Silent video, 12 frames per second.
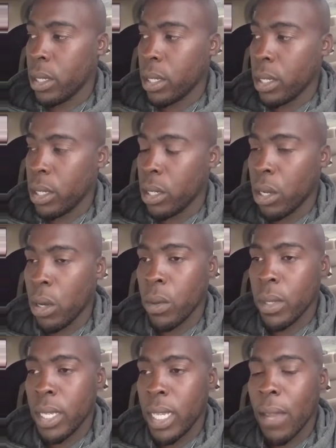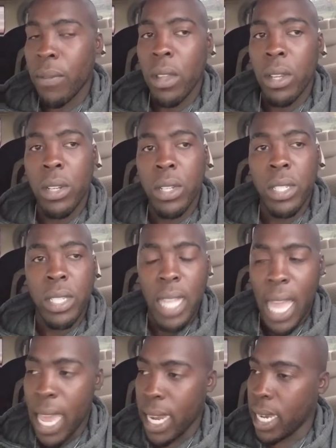You have to
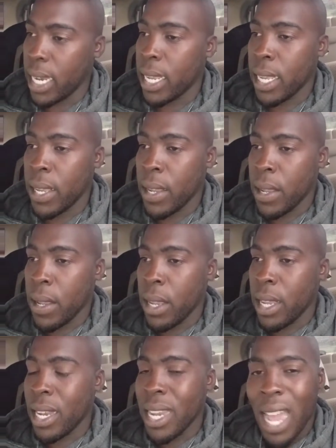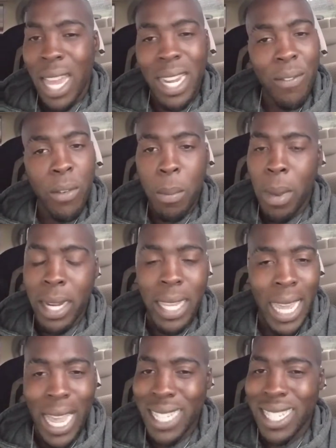understand, not everybody
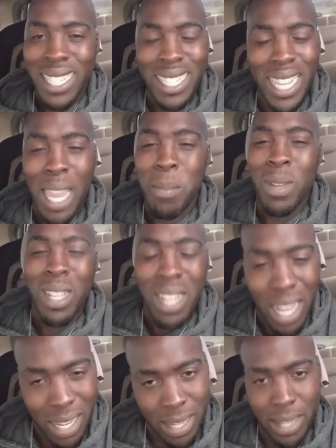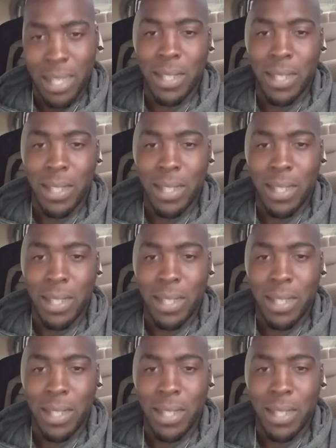has the same luck.